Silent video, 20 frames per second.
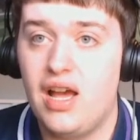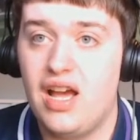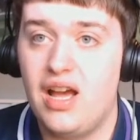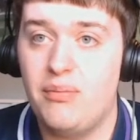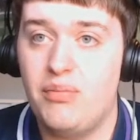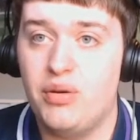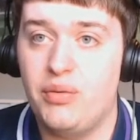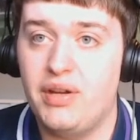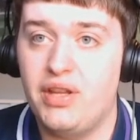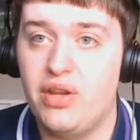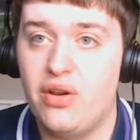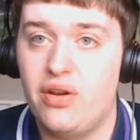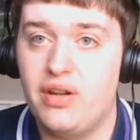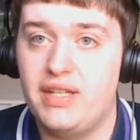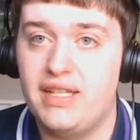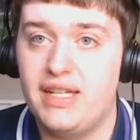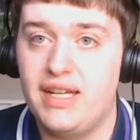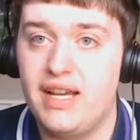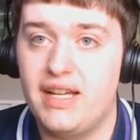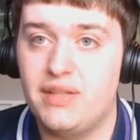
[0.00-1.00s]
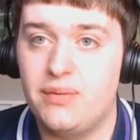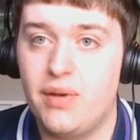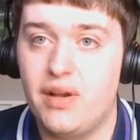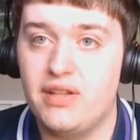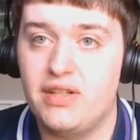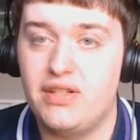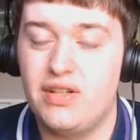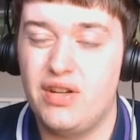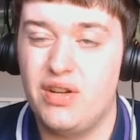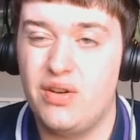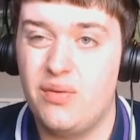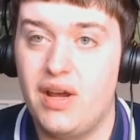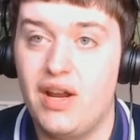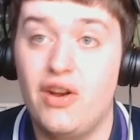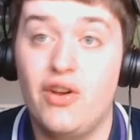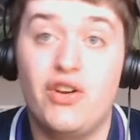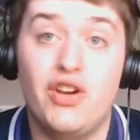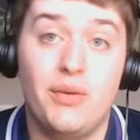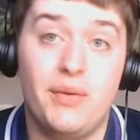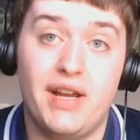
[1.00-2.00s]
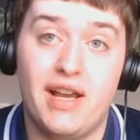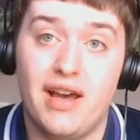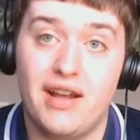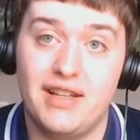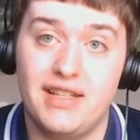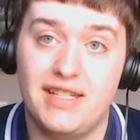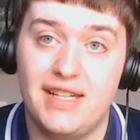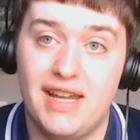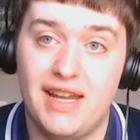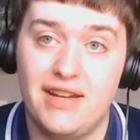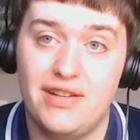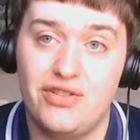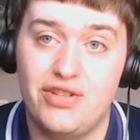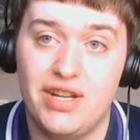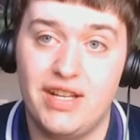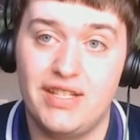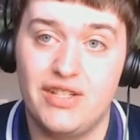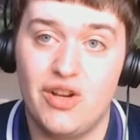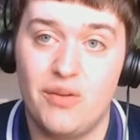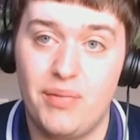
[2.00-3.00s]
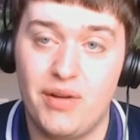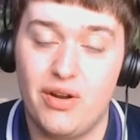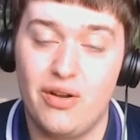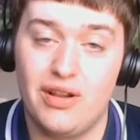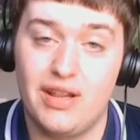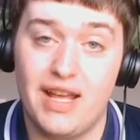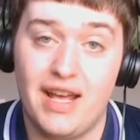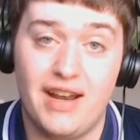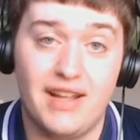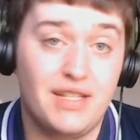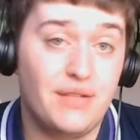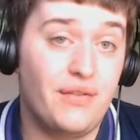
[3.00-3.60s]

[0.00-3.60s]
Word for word: uh, but we thought Diaz was too, and look who we got instead. Chins up and all that.